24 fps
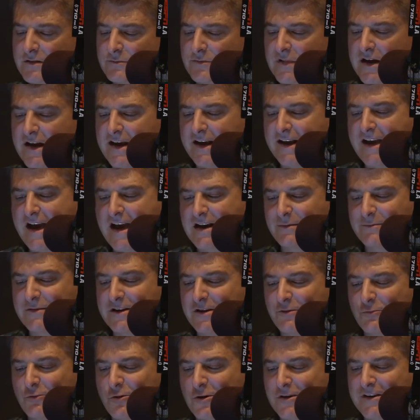by
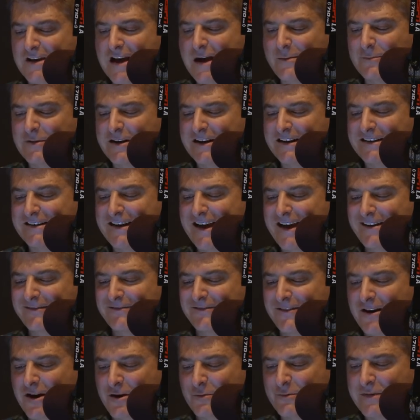Academy Award nominee Dan
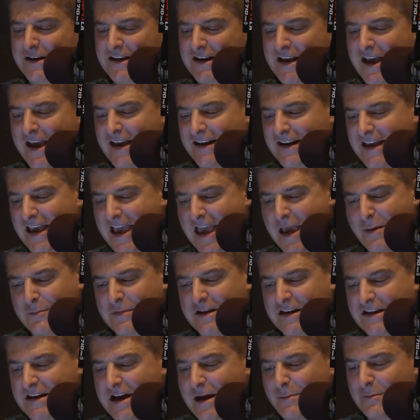Futterman and
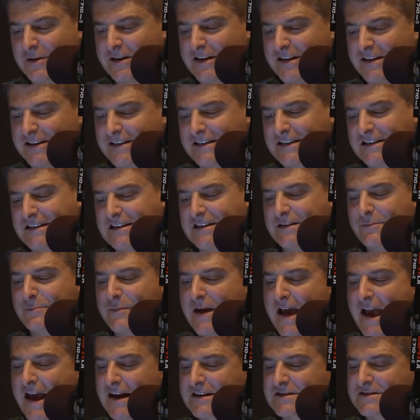Emmy nominee E.
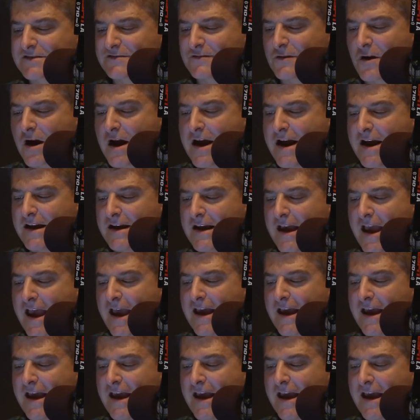Max Frye.